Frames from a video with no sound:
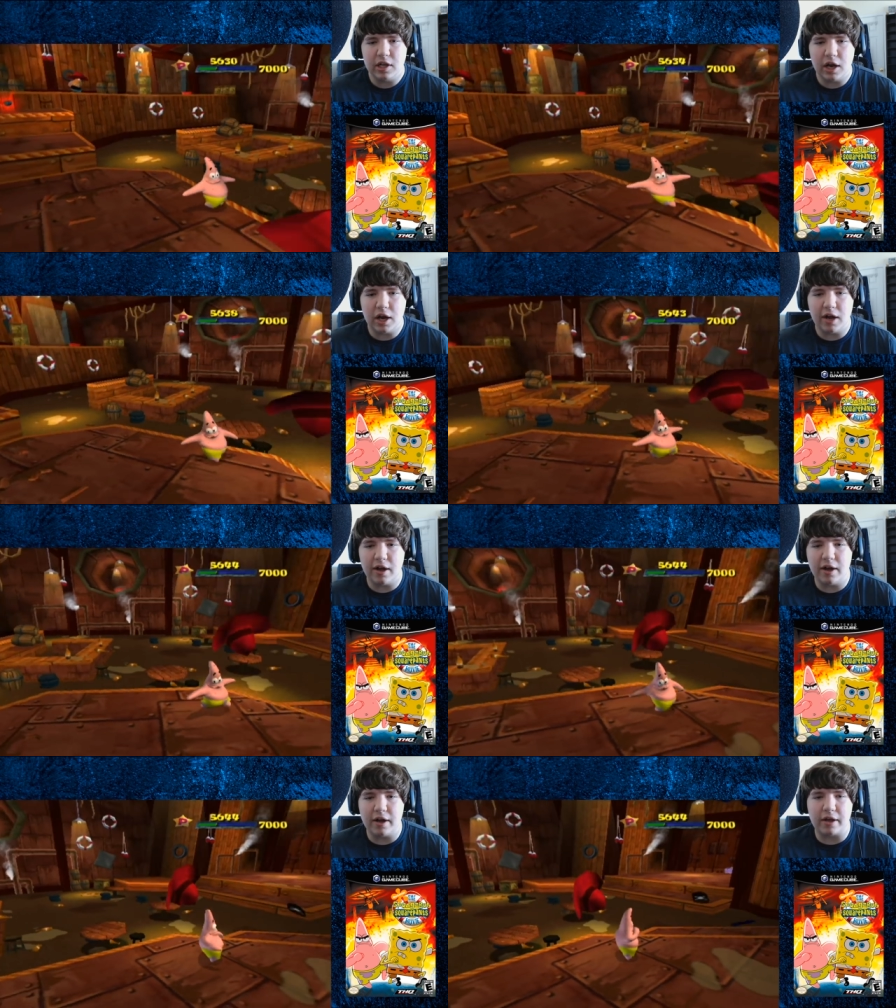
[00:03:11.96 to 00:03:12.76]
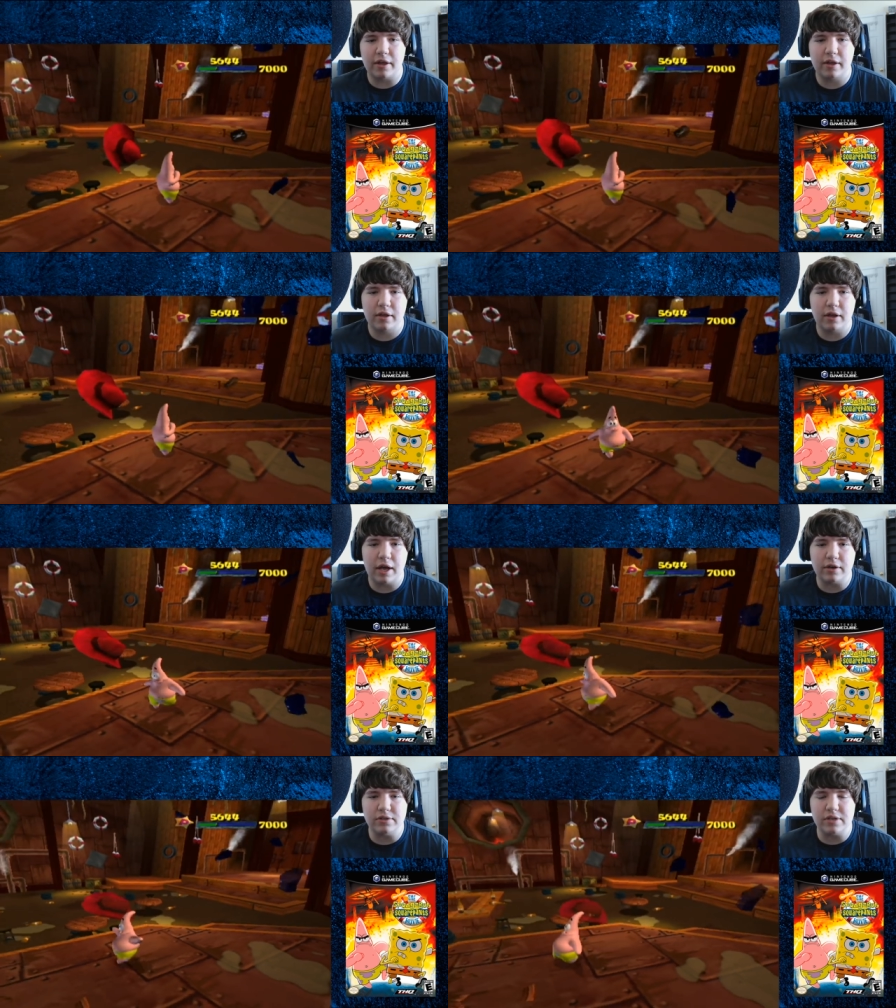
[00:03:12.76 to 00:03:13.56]
Uh, I
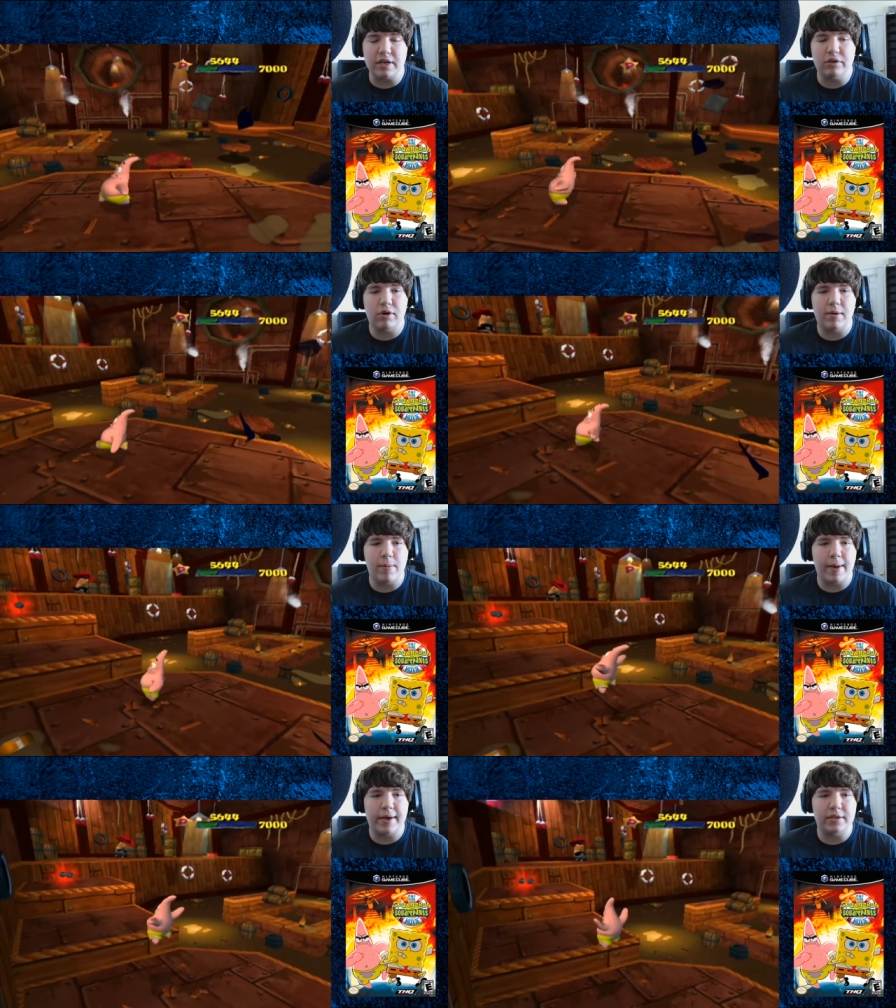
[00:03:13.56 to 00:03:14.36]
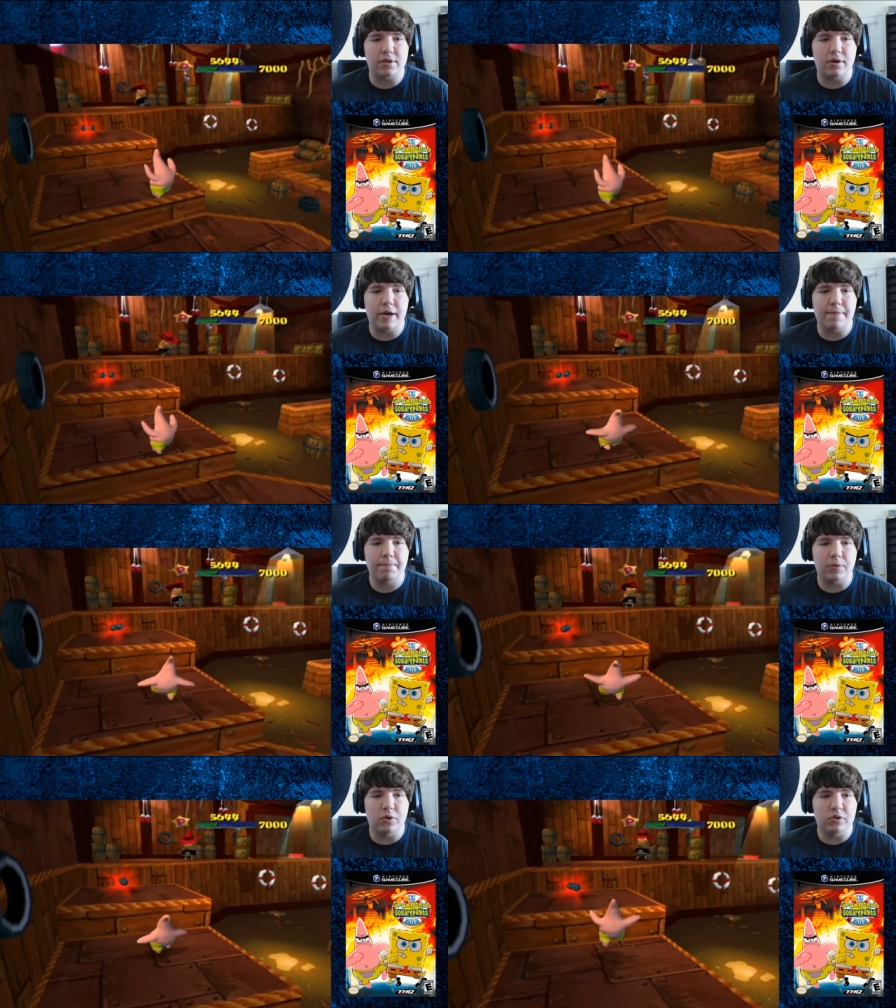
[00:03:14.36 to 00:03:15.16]
don't see any Krabby Patties. Alright.
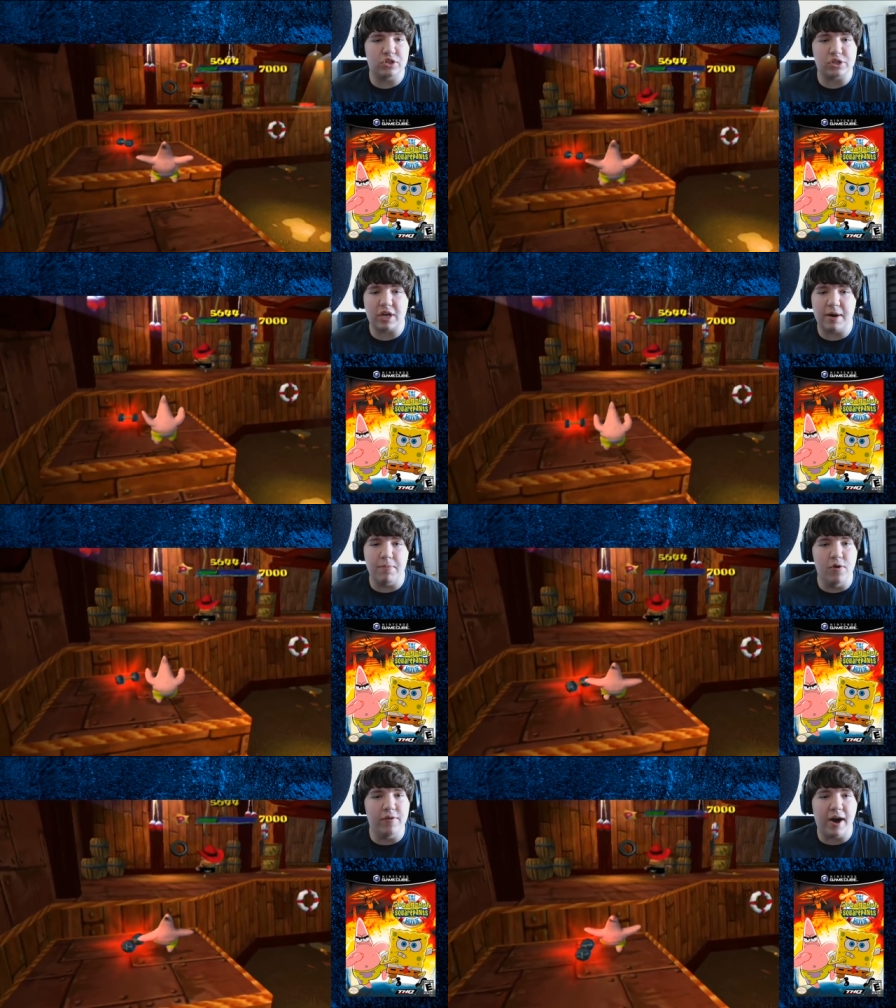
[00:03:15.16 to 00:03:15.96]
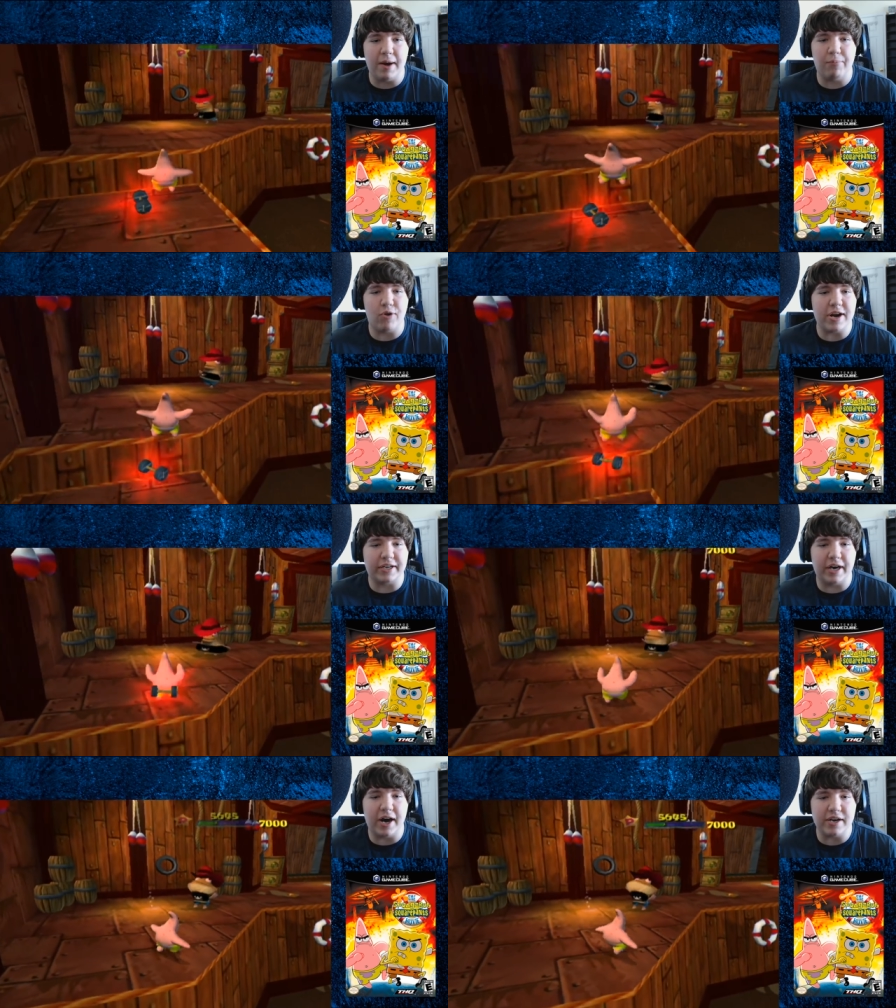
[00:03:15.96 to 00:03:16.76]
Just gotta move on and pray to
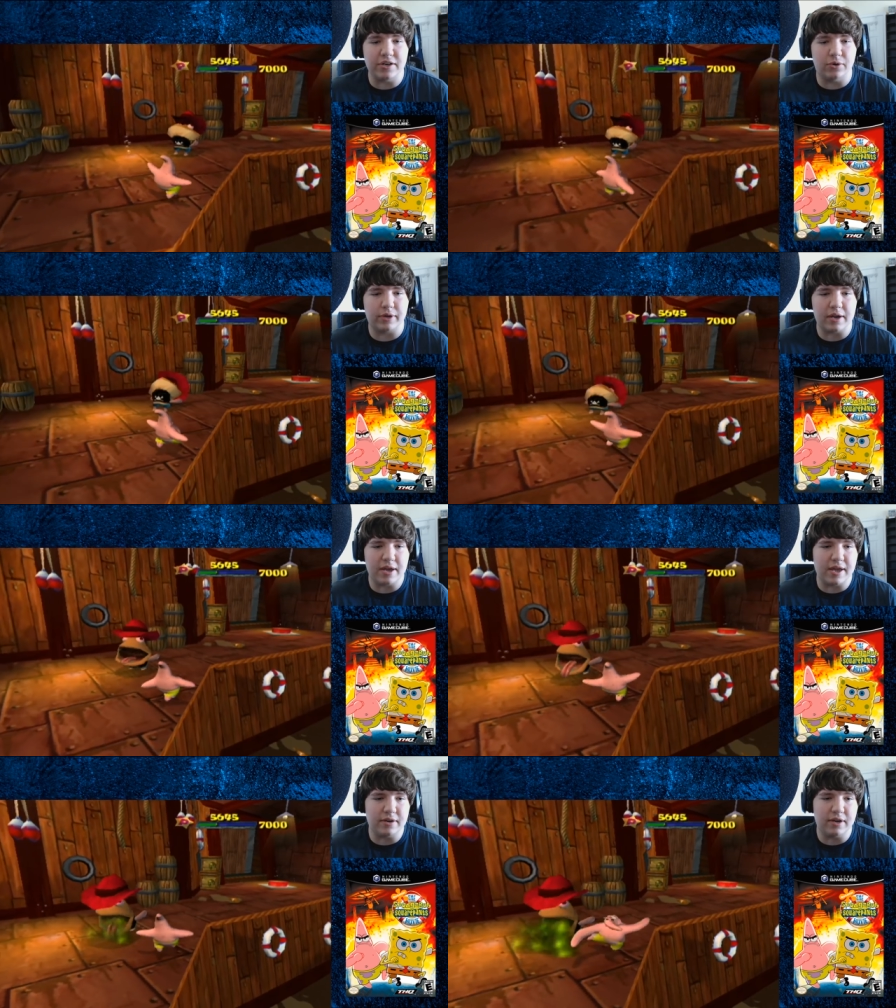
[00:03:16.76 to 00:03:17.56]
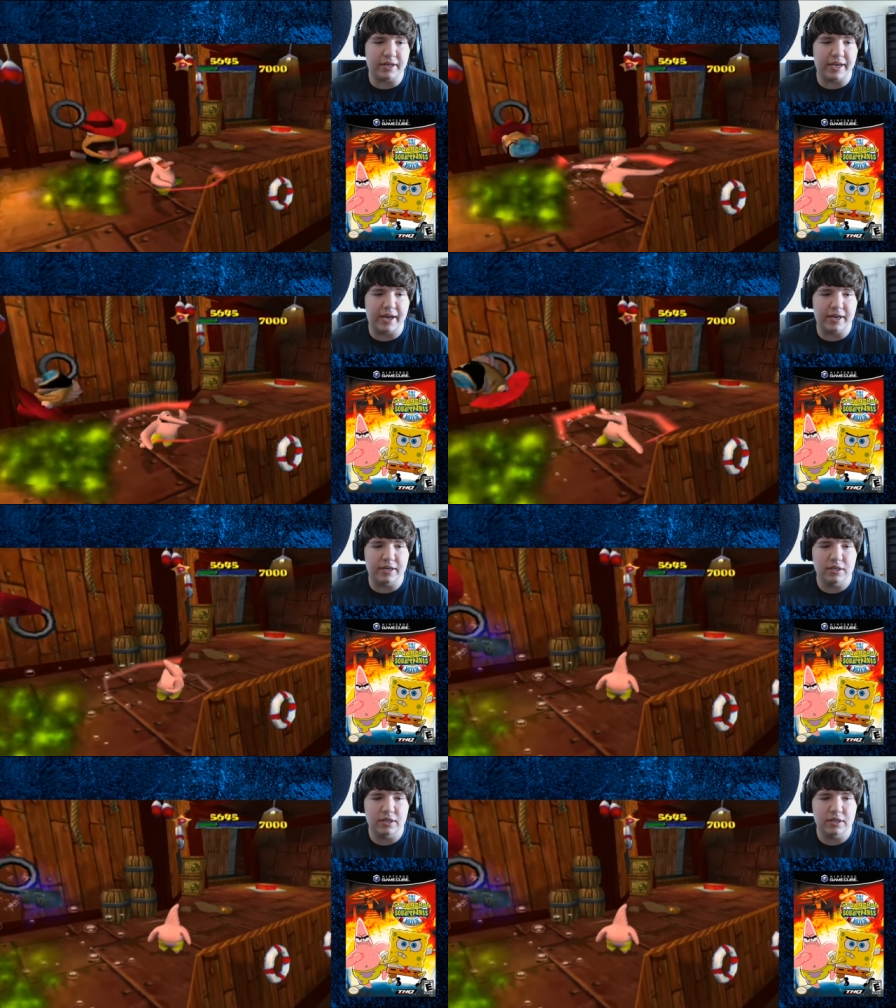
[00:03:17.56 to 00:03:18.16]
God you don't get hit again.